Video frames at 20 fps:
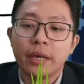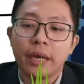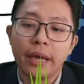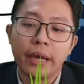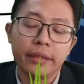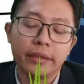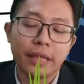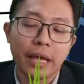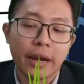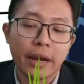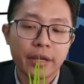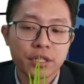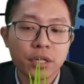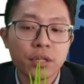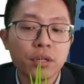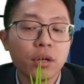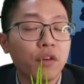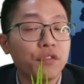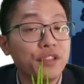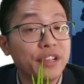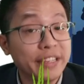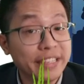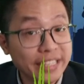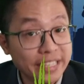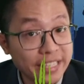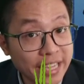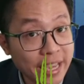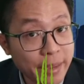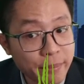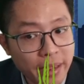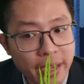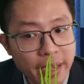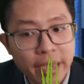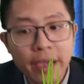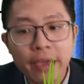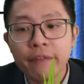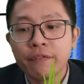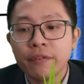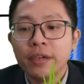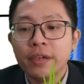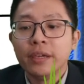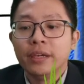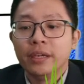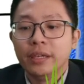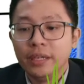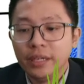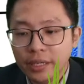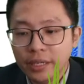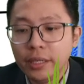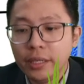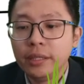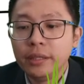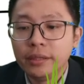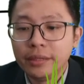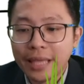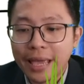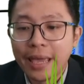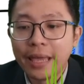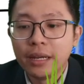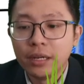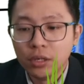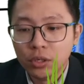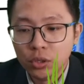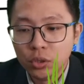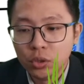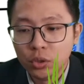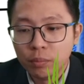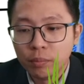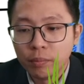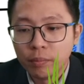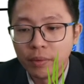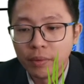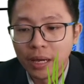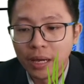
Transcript: and direction of the EMF in that loop.